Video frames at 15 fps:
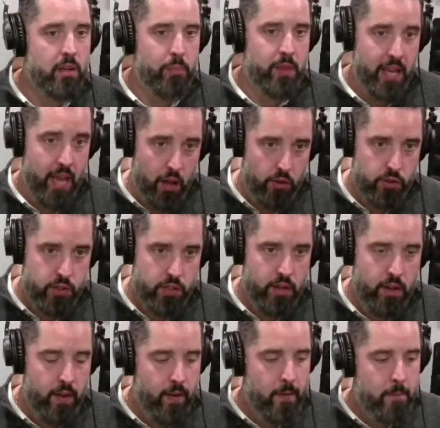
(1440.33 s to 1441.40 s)
This is something
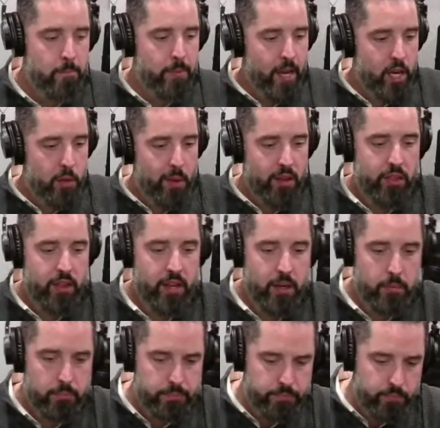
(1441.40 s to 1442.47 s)
else. And you might
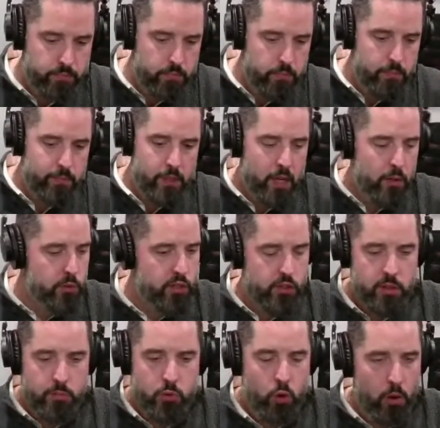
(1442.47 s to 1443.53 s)
think it
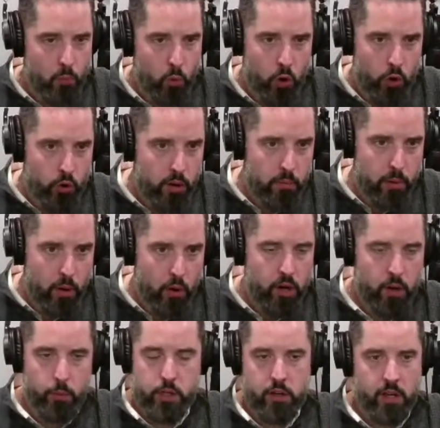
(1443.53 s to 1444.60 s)
was just some sort of moral
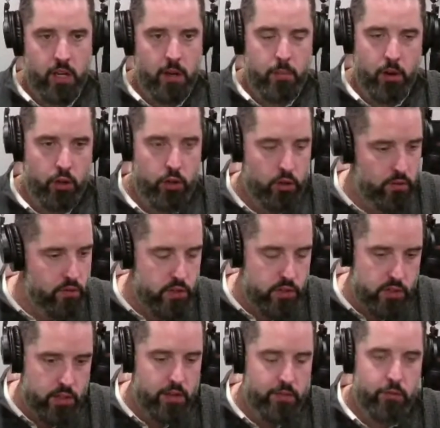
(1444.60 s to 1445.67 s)
component. Are we talking about good
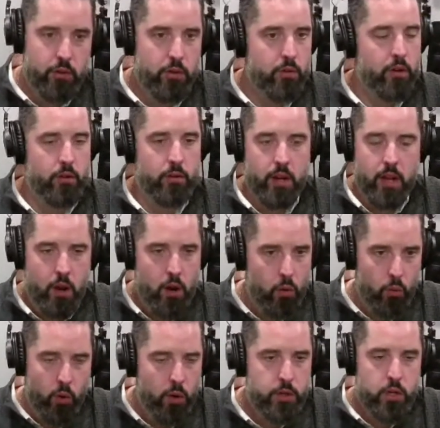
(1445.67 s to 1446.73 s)
versus evil? Or
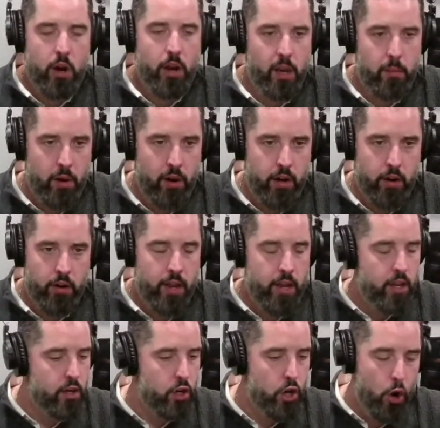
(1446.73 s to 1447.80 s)
what are we talking about here?
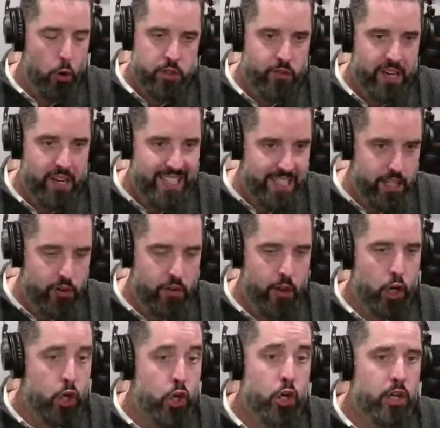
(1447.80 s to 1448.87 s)
No, it's very
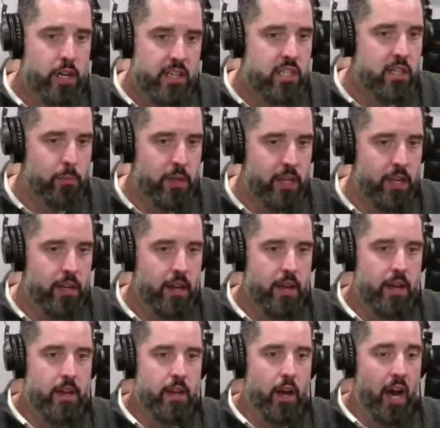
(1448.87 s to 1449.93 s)
clear. The good is something
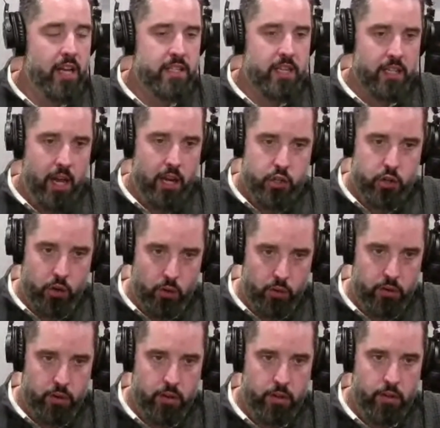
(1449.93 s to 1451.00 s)

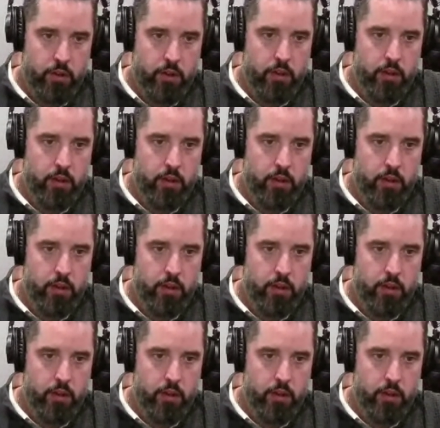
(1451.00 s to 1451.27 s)
ontological.